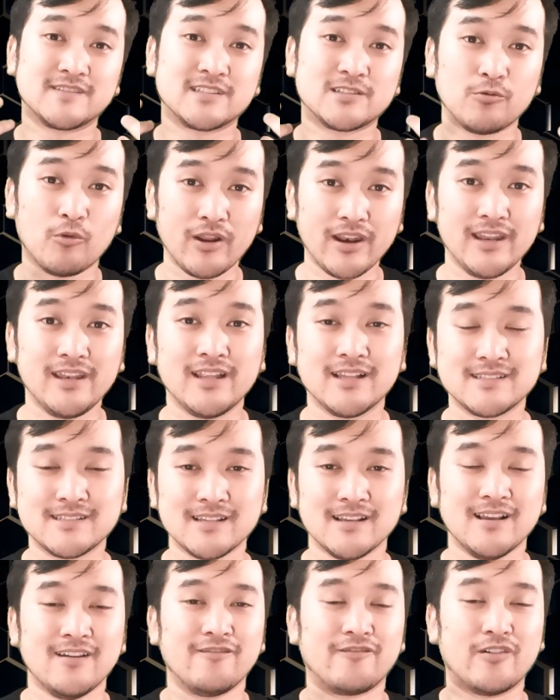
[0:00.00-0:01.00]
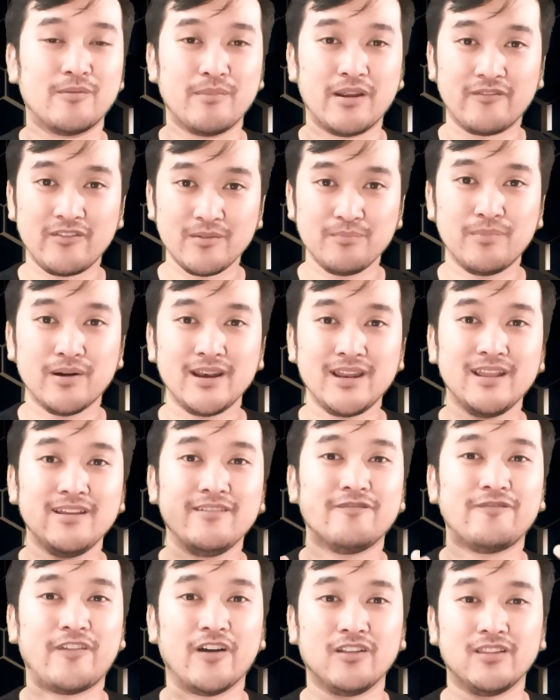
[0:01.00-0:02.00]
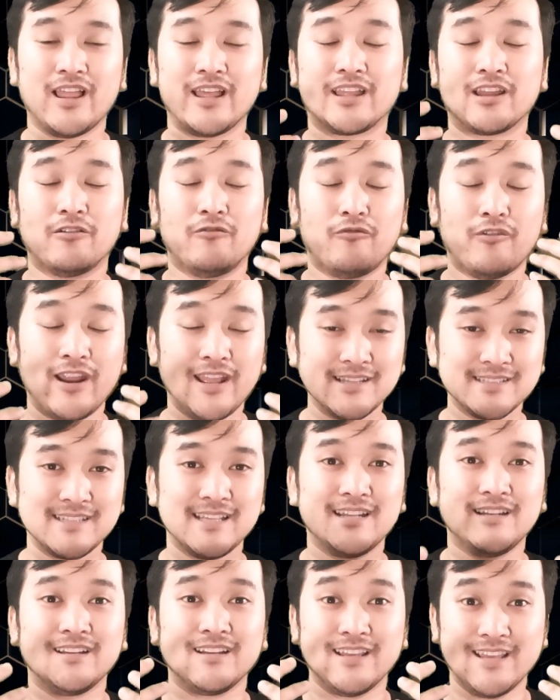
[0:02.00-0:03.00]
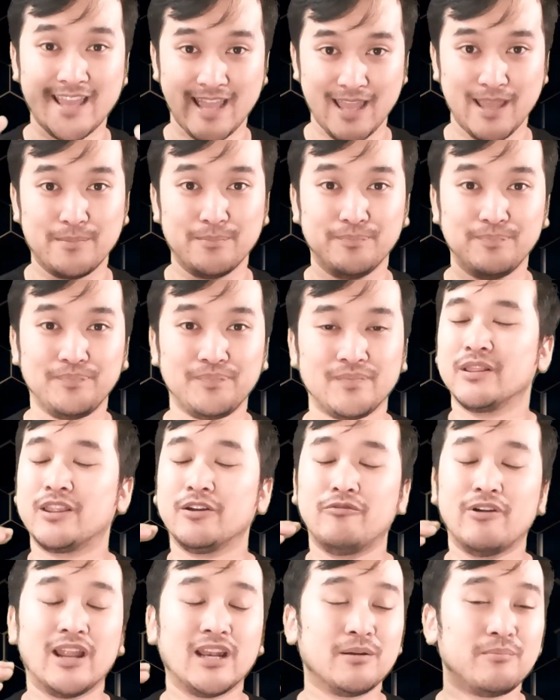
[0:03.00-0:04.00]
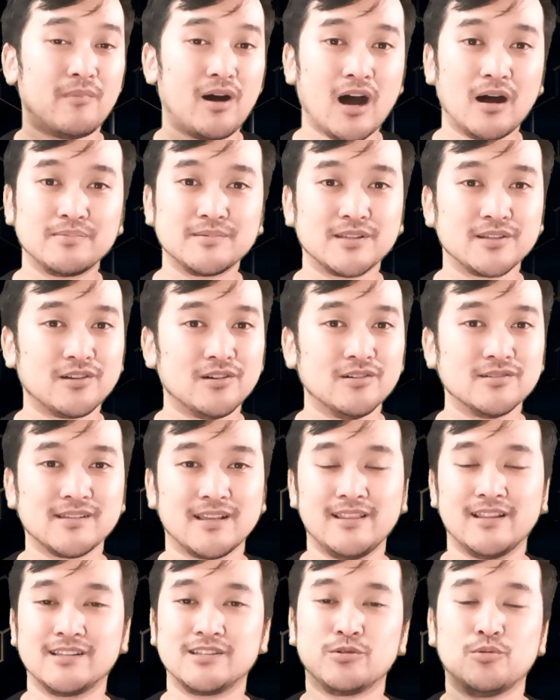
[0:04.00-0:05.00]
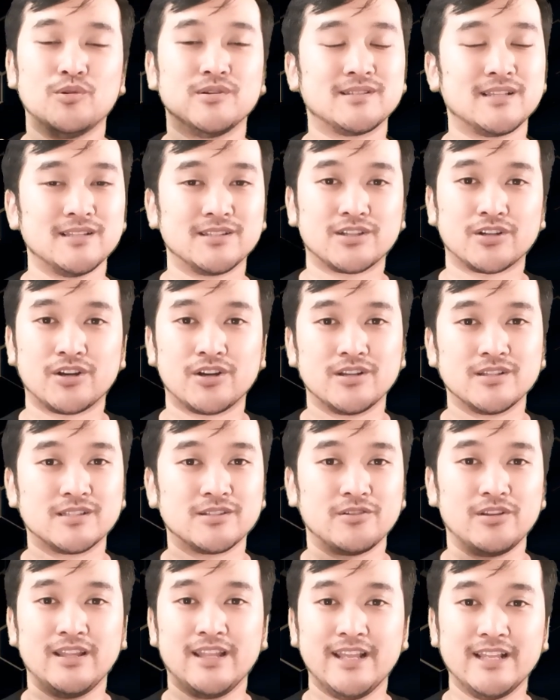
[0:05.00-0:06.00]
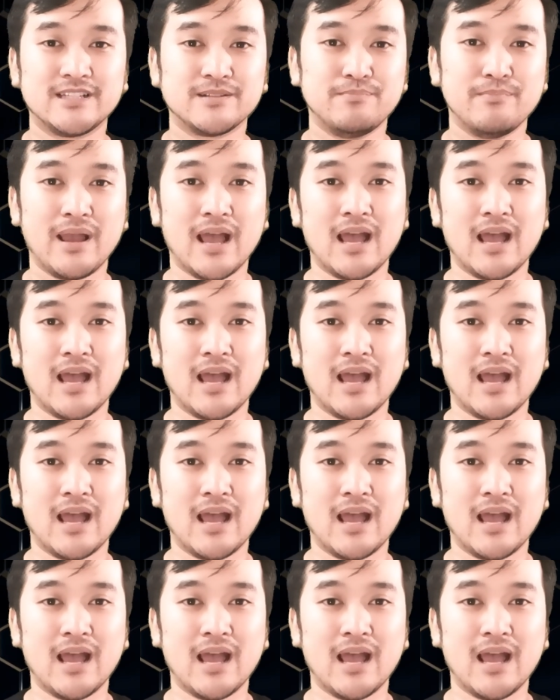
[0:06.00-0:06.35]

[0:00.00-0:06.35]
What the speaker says: of sweatiness from everybody felt like a racing game. But the random obstacles and the twists and turns in each